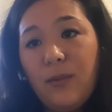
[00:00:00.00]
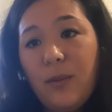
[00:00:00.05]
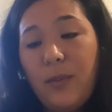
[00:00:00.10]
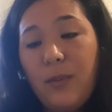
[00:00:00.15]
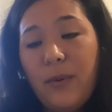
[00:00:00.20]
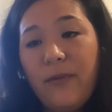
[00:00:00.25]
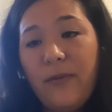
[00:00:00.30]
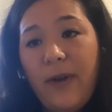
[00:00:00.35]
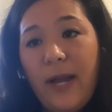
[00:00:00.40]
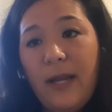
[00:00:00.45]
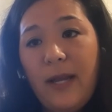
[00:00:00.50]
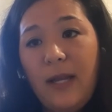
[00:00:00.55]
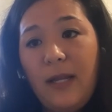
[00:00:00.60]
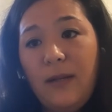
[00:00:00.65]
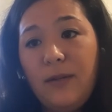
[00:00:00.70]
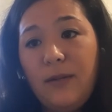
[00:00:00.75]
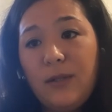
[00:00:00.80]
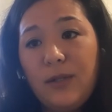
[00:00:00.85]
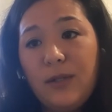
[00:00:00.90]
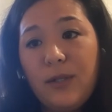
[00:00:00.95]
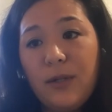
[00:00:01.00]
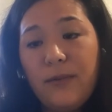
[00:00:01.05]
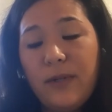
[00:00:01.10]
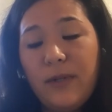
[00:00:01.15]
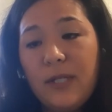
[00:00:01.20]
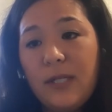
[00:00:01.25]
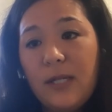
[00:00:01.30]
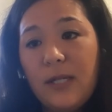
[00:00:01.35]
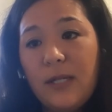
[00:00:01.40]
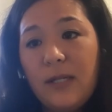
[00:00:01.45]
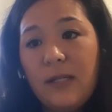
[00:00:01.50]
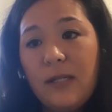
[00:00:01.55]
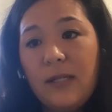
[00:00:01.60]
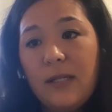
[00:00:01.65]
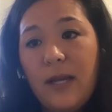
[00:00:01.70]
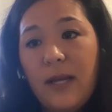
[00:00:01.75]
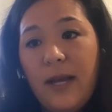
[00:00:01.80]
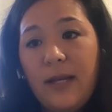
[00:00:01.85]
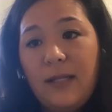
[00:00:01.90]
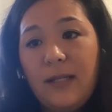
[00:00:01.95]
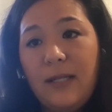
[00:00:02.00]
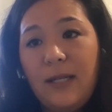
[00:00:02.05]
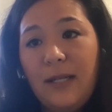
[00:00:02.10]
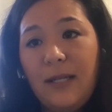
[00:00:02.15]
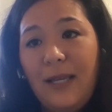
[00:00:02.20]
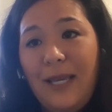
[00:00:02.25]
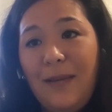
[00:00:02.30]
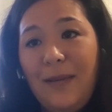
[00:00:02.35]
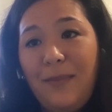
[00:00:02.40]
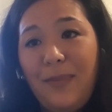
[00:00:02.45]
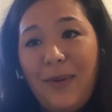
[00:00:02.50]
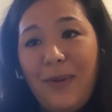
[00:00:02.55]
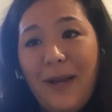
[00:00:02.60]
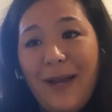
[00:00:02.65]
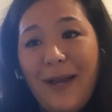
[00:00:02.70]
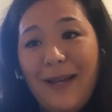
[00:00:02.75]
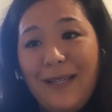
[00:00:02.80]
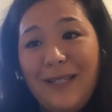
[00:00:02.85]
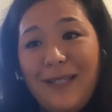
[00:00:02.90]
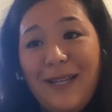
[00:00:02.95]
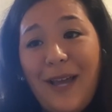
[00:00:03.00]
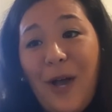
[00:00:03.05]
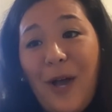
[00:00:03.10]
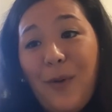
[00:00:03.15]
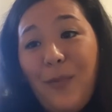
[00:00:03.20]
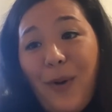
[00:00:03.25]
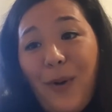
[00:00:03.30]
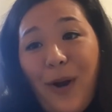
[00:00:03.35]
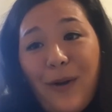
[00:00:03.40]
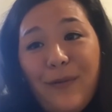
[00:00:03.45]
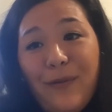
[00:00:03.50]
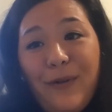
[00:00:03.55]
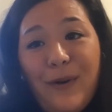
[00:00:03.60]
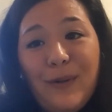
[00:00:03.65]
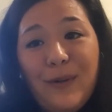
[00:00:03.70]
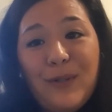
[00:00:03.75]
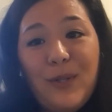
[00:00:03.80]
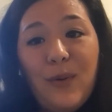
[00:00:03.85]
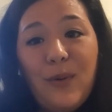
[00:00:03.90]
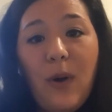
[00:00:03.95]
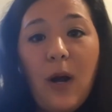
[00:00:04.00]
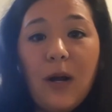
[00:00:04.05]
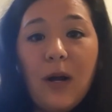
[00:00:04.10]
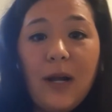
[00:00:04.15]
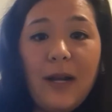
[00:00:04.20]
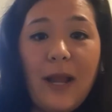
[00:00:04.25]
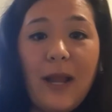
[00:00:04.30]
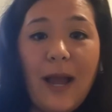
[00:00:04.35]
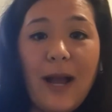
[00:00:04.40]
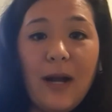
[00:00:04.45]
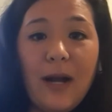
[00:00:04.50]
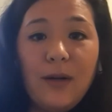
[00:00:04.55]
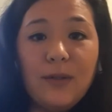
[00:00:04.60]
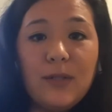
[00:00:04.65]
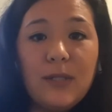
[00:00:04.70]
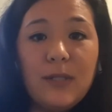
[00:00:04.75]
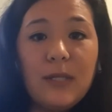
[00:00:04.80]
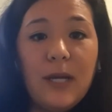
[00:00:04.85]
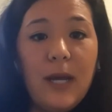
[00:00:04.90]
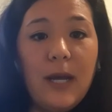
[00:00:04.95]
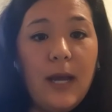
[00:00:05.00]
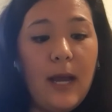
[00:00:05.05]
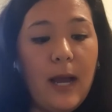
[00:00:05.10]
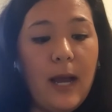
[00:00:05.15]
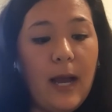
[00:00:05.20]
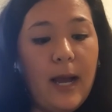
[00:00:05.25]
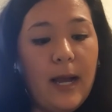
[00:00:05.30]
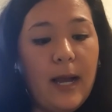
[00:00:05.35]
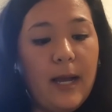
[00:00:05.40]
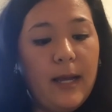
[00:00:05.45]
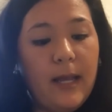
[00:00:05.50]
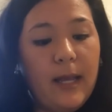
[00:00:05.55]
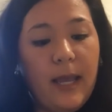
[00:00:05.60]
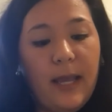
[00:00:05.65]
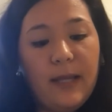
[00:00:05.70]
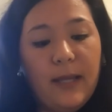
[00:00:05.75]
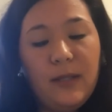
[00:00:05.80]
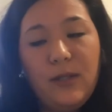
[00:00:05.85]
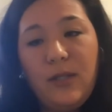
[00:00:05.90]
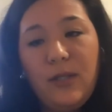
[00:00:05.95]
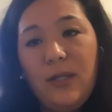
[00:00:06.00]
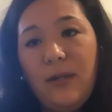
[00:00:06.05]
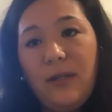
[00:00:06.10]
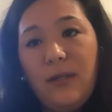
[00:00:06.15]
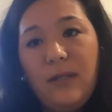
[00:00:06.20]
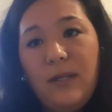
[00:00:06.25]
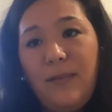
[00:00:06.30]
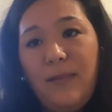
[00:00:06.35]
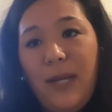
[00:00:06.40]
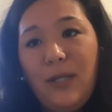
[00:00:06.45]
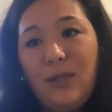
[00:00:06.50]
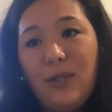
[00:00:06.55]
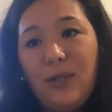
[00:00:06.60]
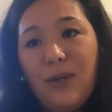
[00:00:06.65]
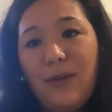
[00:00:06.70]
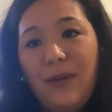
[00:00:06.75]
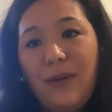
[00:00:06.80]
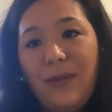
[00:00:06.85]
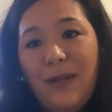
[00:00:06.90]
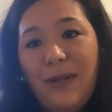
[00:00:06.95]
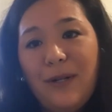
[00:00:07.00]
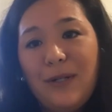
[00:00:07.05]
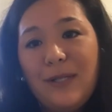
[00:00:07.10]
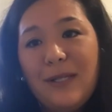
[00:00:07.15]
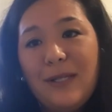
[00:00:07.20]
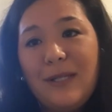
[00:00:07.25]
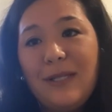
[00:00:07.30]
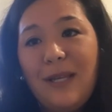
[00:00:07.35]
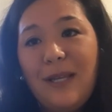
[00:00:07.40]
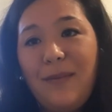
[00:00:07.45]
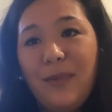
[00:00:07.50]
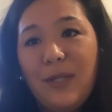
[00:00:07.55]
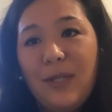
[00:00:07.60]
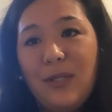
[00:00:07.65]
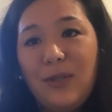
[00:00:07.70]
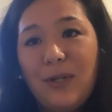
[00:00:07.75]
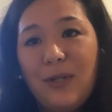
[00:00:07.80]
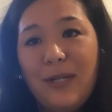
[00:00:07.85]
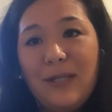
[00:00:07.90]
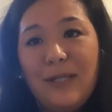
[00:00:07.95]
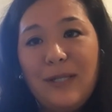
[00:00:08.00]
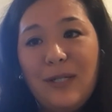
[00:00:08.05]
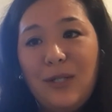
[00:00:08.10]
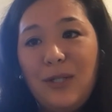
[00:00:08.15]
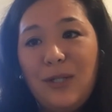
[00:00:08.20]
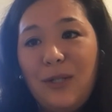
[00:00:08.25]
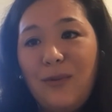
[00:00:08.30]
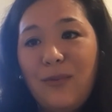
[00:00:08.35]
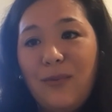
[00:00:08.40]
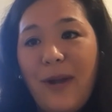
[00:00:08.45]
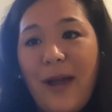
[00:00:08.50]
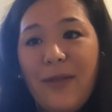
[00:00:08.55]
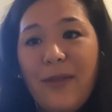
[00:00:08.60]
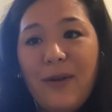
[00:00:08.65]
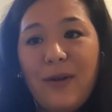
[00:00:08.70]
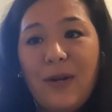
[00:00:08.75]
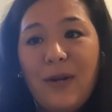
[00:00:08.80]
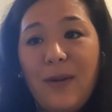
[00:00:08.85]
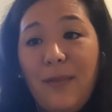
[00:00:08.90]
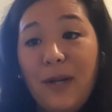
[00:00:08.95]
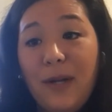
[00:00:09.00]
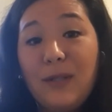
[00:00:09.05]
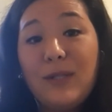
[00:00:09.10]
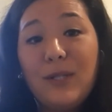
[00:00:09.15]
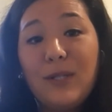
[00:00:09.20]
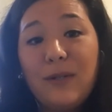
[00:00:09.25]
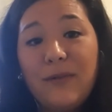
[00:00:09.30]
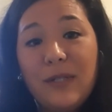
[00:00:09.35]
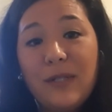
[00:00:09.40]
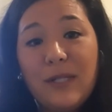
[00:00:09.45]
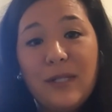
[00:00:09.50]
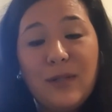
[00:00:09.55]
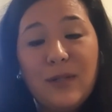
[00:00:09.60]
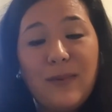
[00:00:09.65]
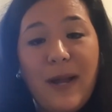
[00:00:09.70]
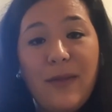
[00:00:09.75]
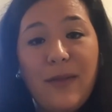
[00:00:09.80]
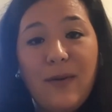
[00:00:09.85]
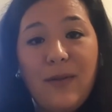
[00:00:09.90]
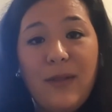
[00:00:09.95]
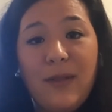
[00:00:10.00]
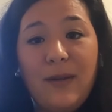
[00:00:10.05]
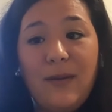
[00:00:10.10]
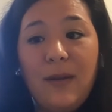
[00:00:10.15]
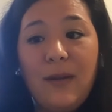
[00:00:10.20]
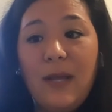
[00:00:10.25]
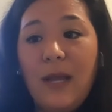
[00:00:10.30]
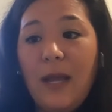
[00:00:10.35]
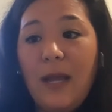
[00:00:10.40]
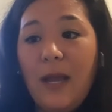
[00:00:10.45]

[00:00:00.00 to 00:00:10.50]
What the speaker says: that we're providing services to help our folks who are unhoused, and to make sure that there is a seamless transition rather amongst services rather than